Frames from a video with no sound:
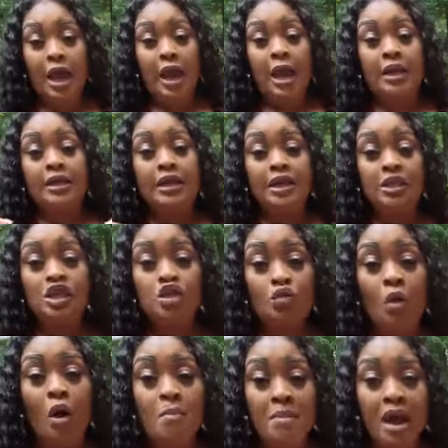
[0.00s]
And this is
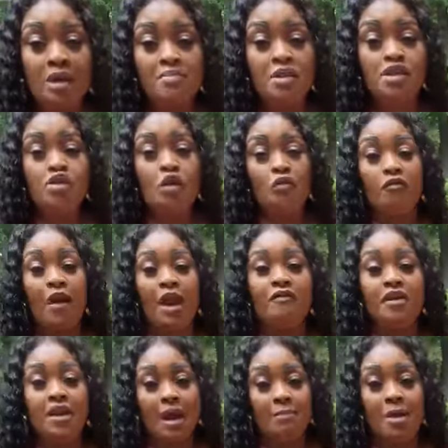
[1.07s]
what made me
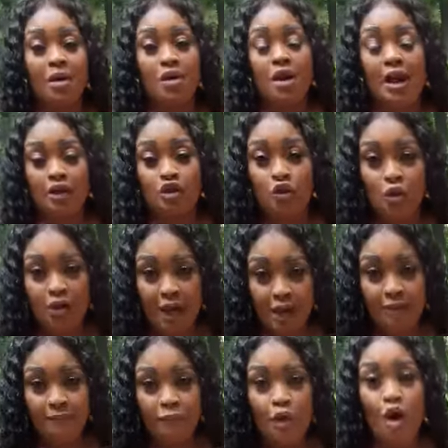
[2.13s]
survive in America
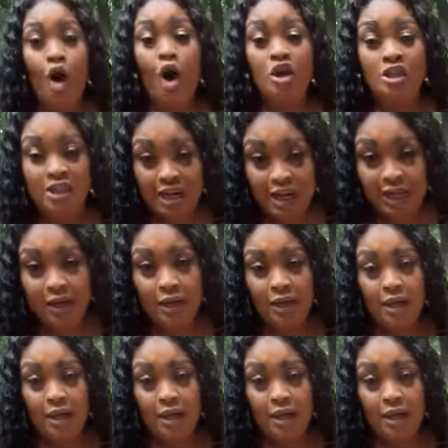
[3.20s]
today, hustling.